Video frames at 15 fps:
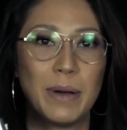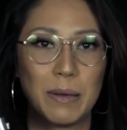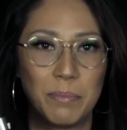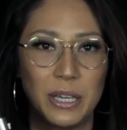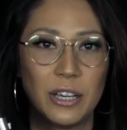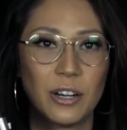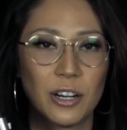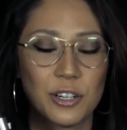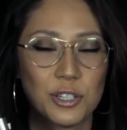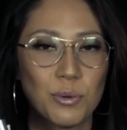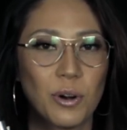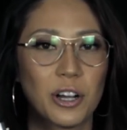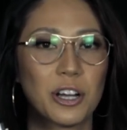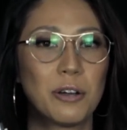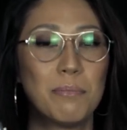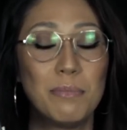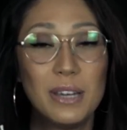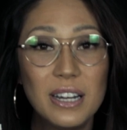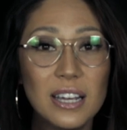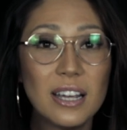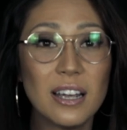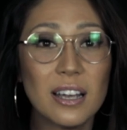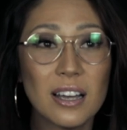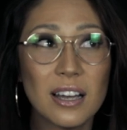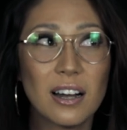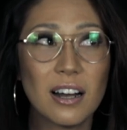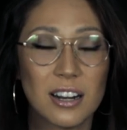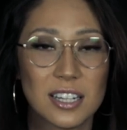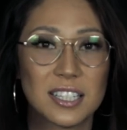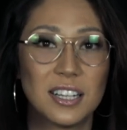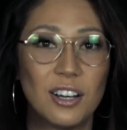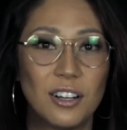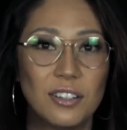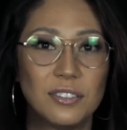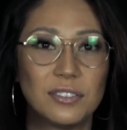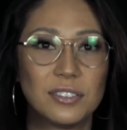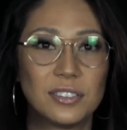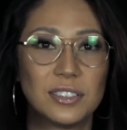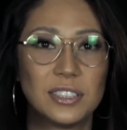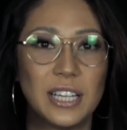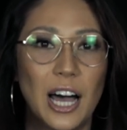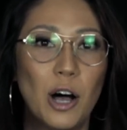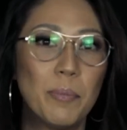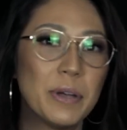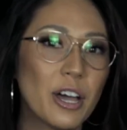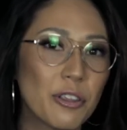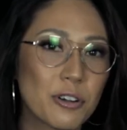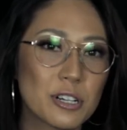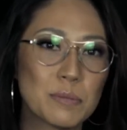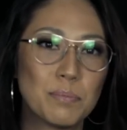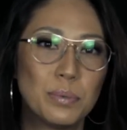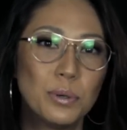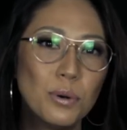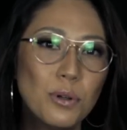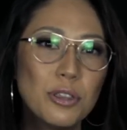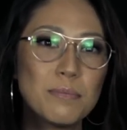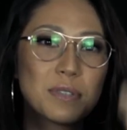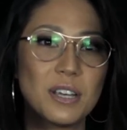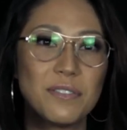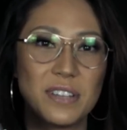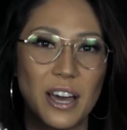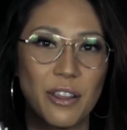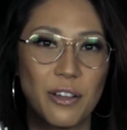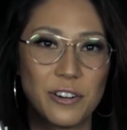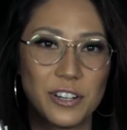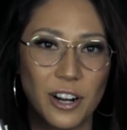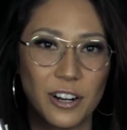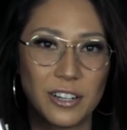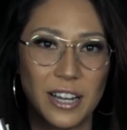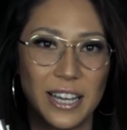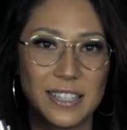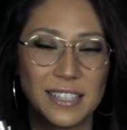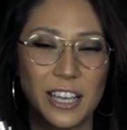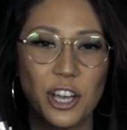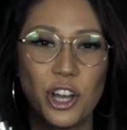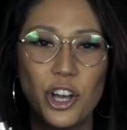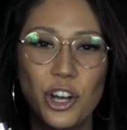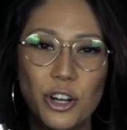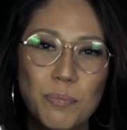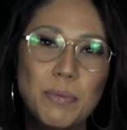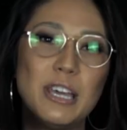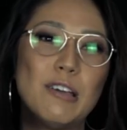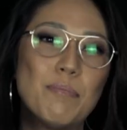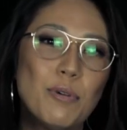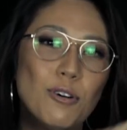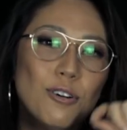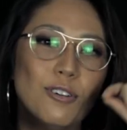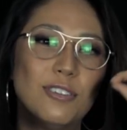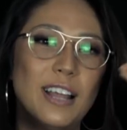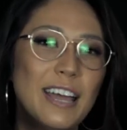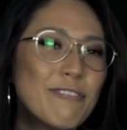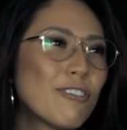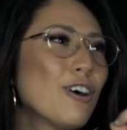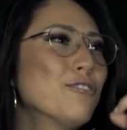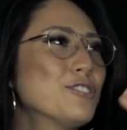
my peers, who are committing ourselves to helping others pull themselves out of their dark nights, like good people, life